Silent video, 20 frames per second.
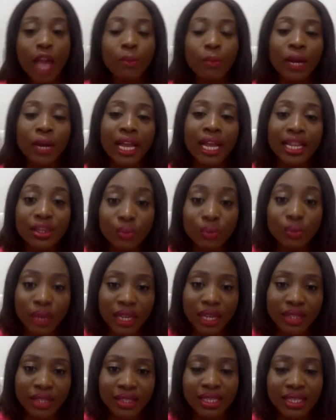But
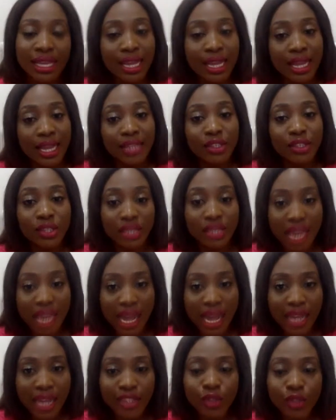anyways,
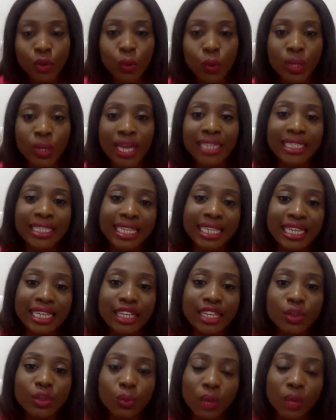tonight we are
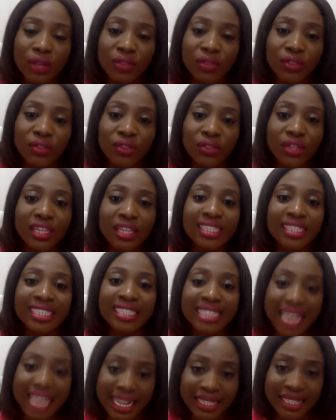dealing with
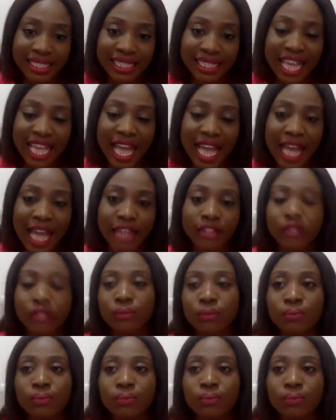sex, and